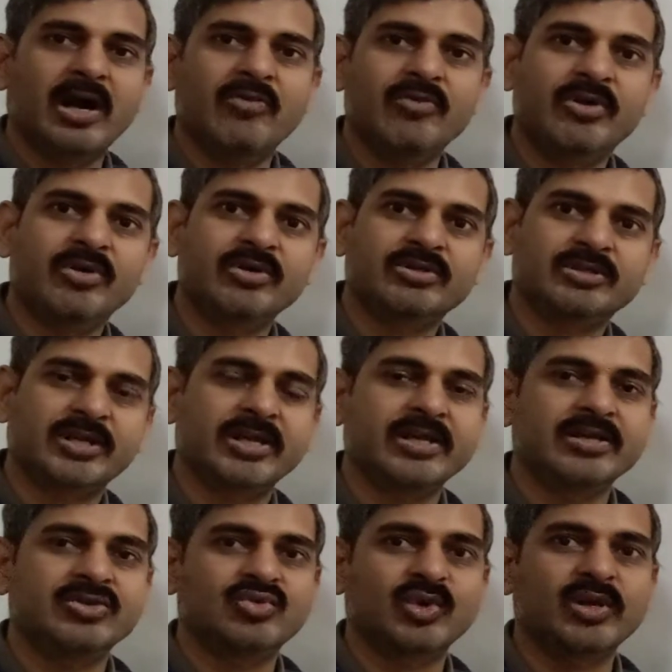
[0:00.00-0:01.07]
we could say
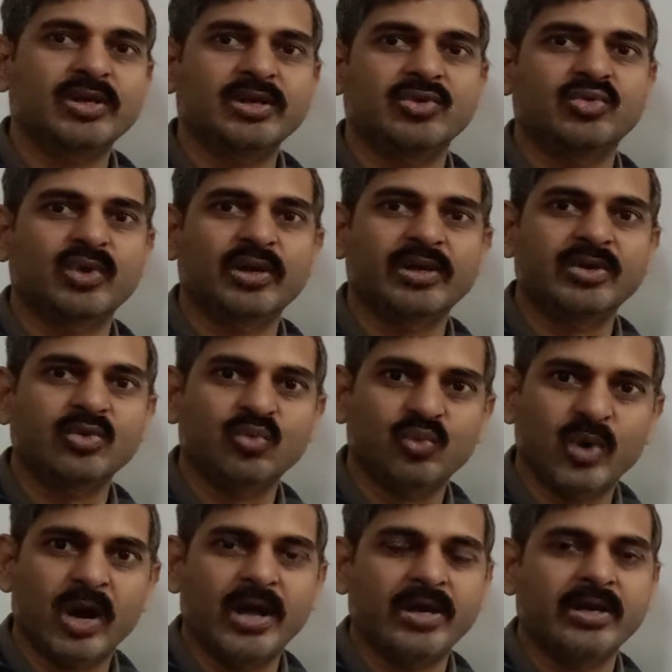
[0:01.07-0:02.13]
in
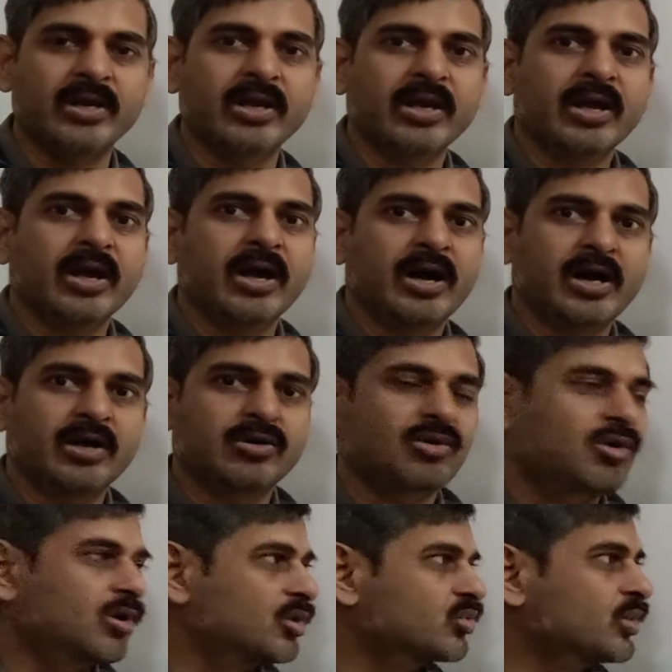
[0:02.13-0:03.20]
2021
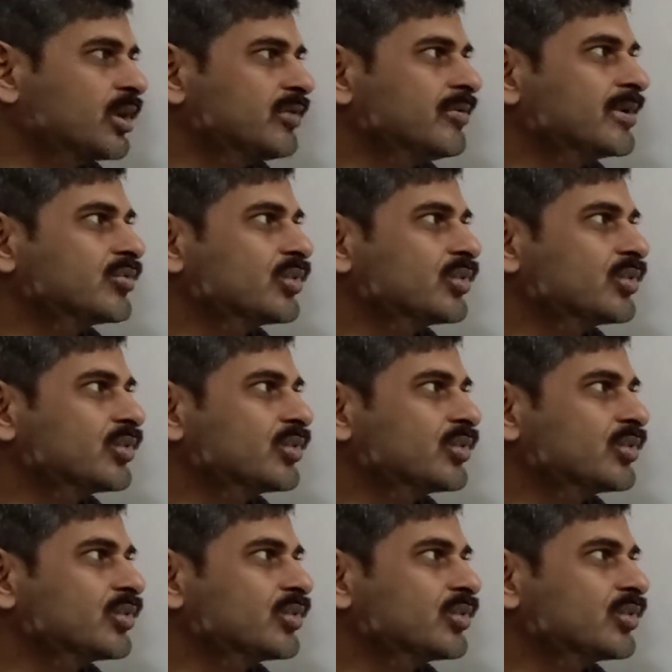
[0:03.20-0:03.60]
or even